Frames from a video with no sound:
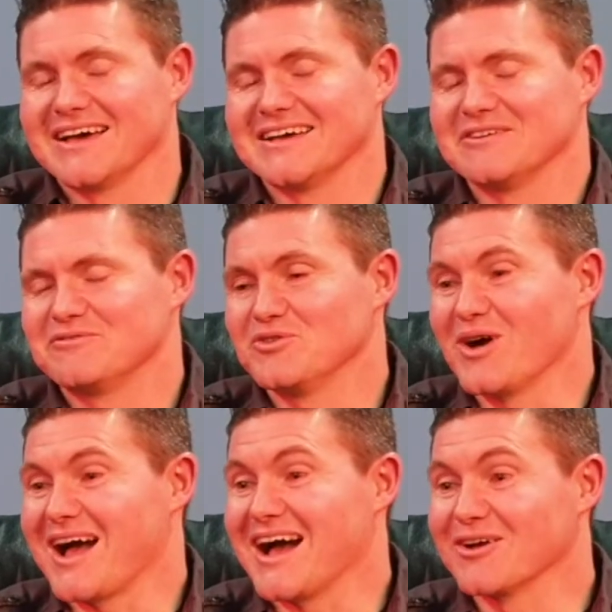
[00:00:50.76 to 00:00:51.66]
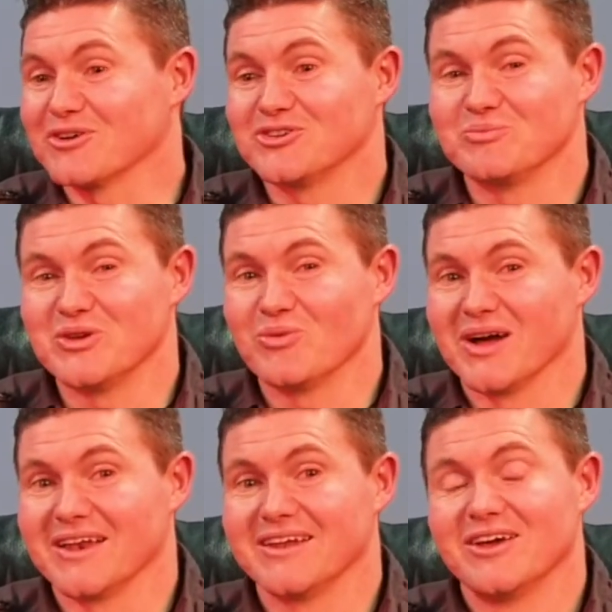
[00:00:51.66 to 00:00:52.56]
If you're hungry to be
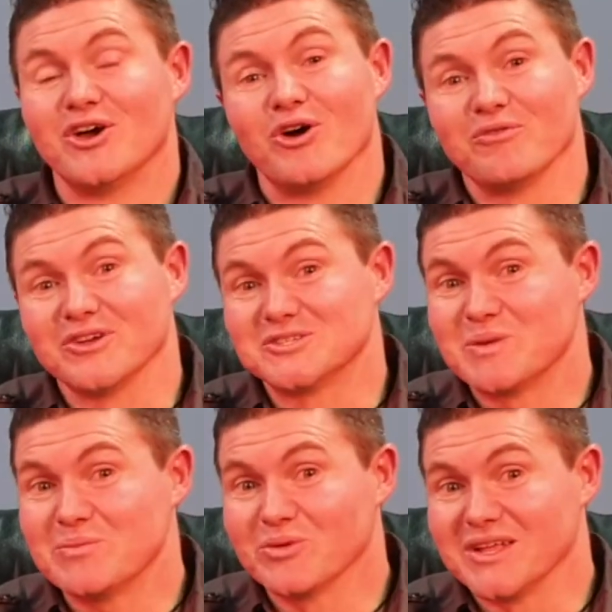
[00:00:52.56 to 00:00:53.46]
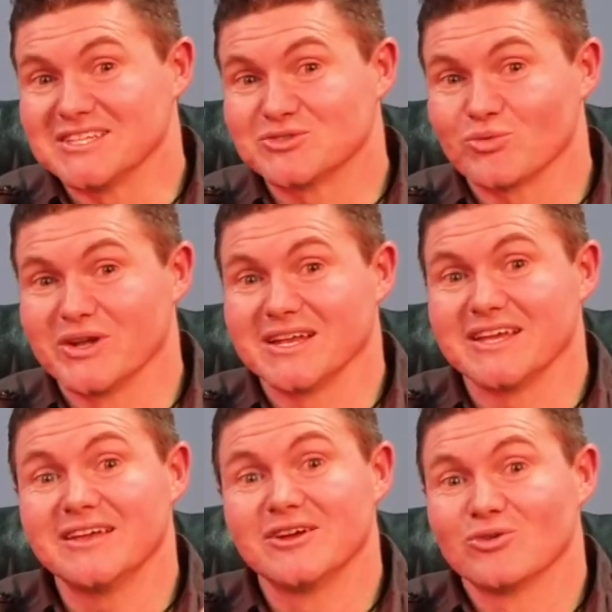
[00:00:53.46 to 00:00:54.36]
one of those people that's really
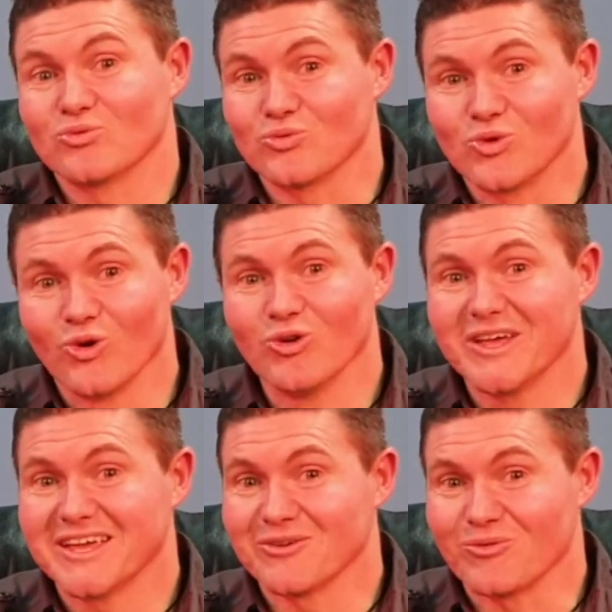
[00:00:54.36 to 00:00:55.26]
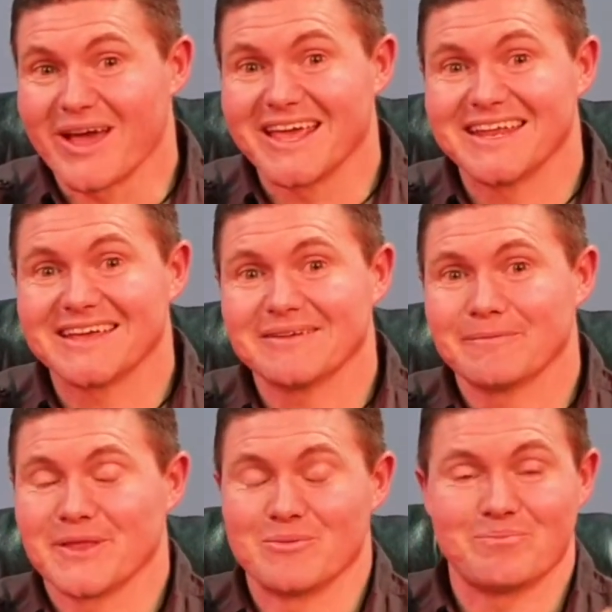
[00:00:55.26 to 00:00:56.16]
ruling and reigning
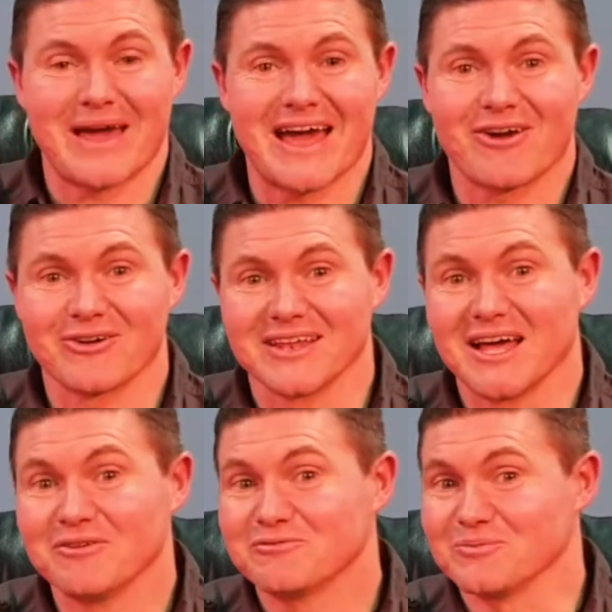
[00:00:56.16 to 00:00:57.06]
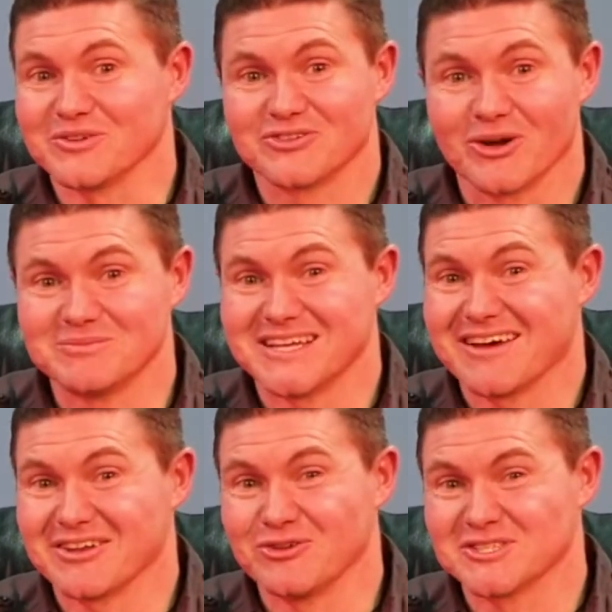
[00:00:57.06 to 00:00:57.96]
in power and love from the top down
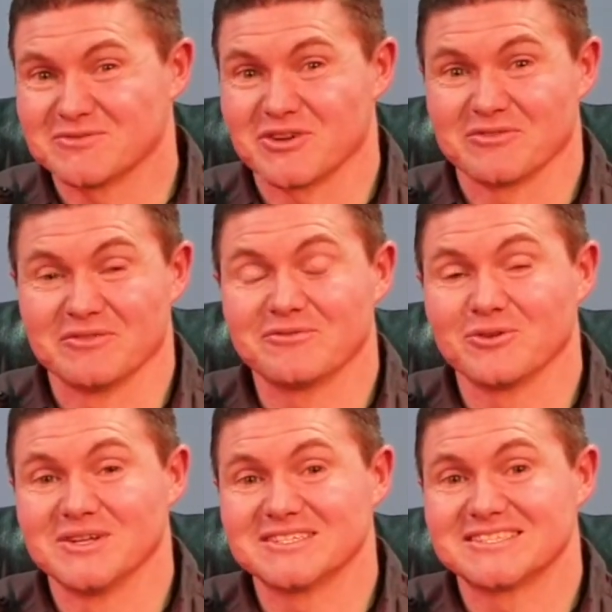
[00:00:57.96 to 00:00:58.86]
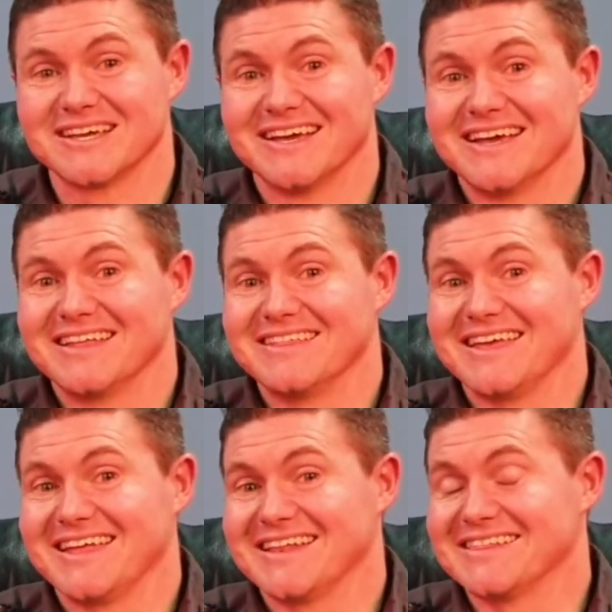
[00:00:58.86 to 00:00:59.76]
in your sphere of influence,
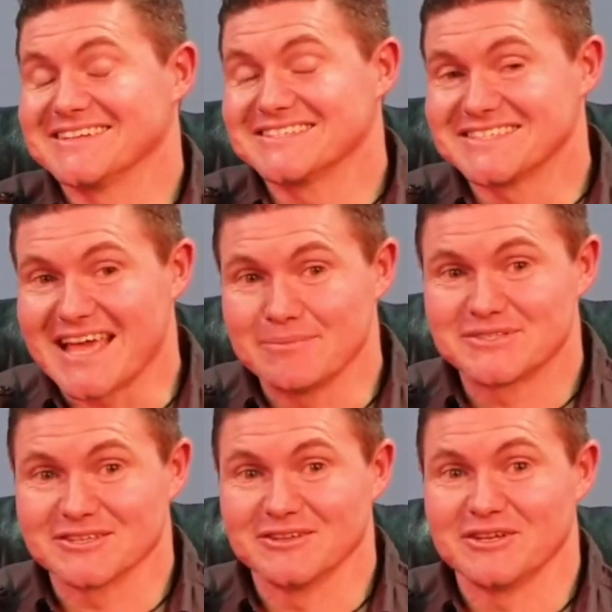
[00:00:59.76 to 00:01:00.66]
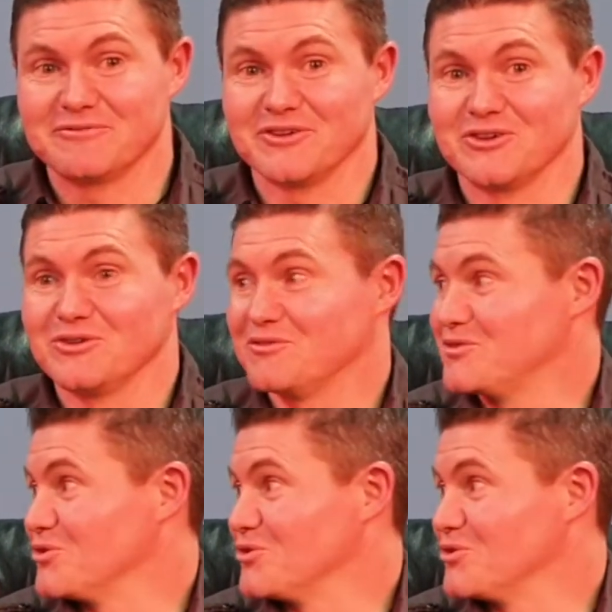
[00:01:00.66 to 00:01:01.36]
then this is absolutely for you. If you're